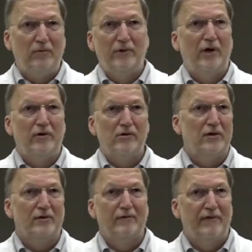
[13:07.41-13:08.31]
Well, no, it's
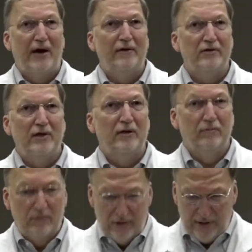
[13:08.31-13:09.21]
just a virus,
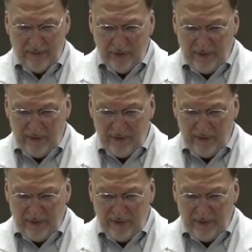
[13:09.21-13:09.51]
and it's something